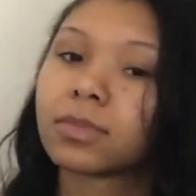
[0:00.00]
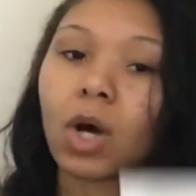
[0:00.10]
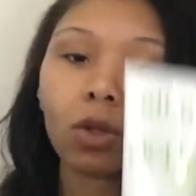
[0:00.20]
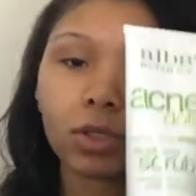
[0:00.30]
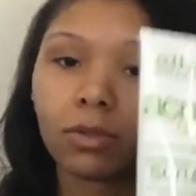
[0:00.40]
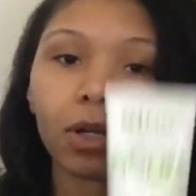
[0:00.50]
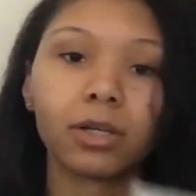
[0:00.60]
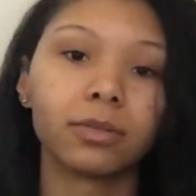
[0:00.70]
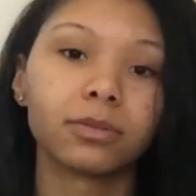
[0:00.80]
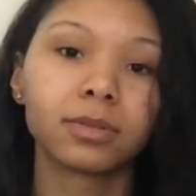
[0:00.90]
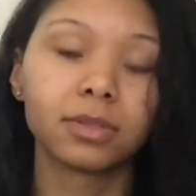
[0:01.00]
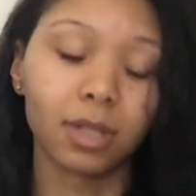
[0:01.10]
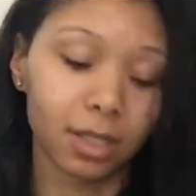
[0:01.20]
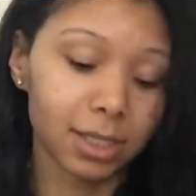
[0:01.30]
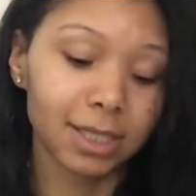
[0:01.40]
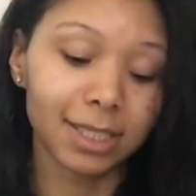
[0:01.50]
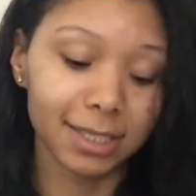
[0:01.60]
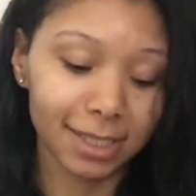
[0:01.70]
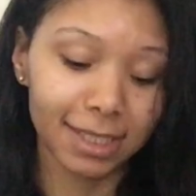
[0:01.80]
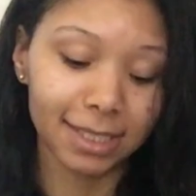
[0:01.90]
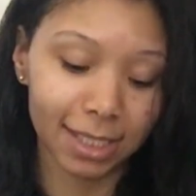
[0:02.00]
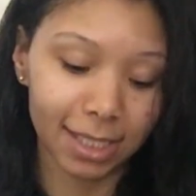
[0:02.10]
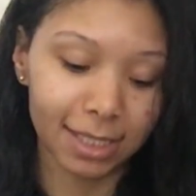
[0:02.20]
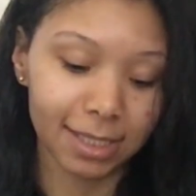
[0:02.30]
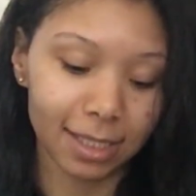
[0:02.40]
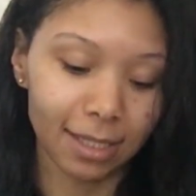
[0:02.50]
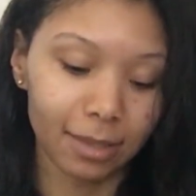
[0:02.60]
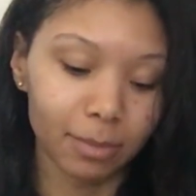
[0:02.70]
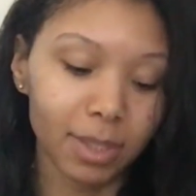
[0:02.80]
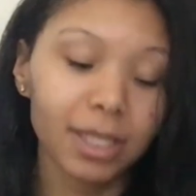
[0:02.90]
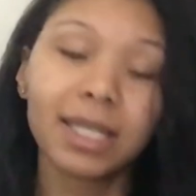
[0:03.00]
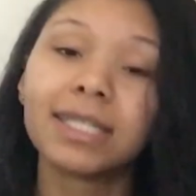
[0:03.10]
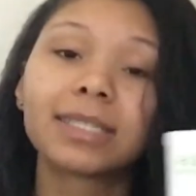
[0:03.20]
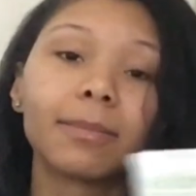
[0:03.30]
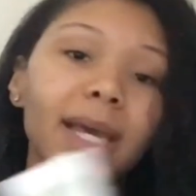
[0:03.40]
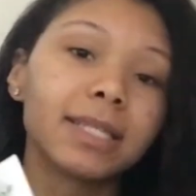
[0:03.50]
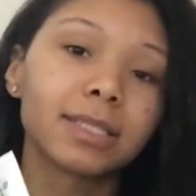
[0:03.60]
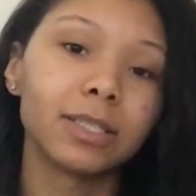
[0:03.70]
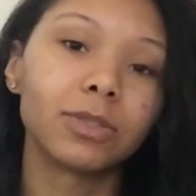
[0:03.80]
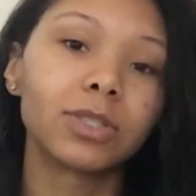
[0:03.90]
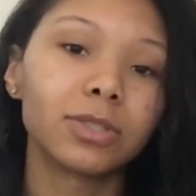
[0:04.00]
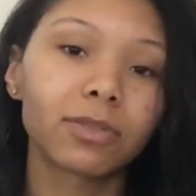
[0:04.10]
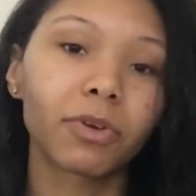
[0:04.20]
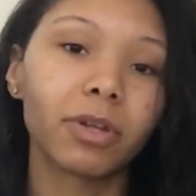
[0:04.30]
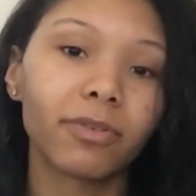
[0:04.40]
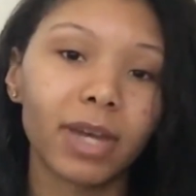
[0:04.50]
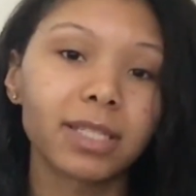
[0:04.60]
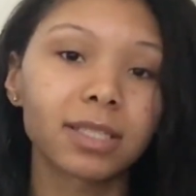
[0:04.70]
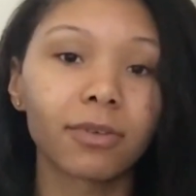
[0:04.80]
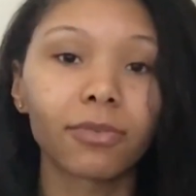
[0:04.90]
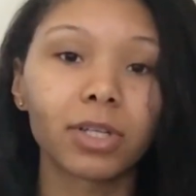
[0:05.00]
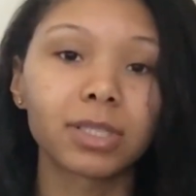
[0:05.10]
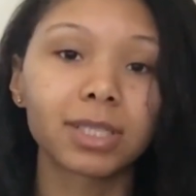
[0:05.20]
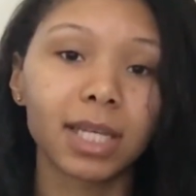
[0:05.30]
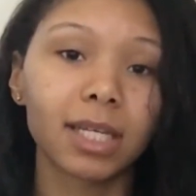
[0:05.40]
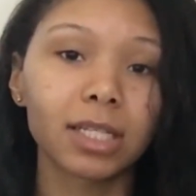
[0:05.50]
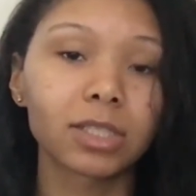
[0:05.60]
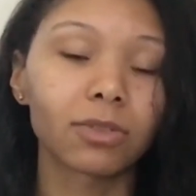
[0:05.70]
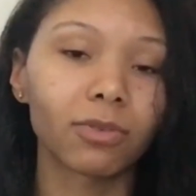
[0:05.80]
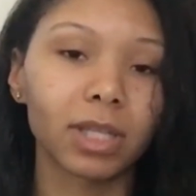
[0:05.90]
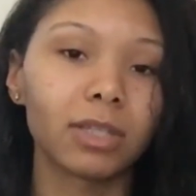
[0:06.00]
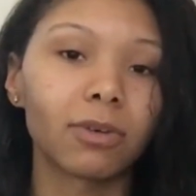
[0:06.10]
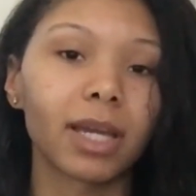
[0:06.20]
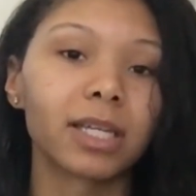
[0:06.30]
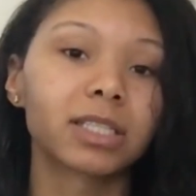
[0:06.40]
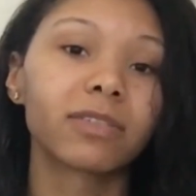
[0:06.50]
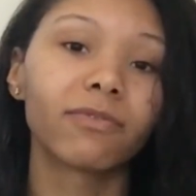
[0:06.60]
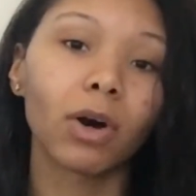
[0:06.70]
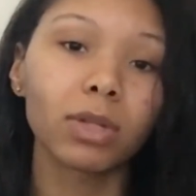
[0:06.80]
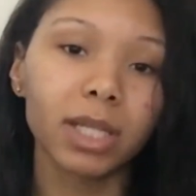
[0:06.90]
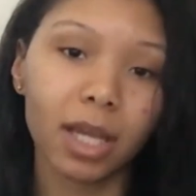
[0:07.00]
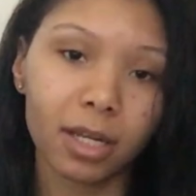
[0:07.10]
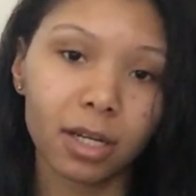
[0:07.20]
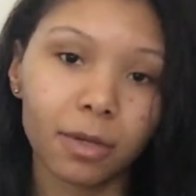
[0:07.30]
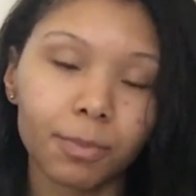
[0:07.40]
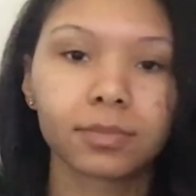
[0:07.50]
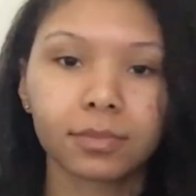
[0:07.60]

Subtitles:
Holy grail, y'all. This thing is it's amazing. You can use it for your face and for your skin. It's a really great exfoliator.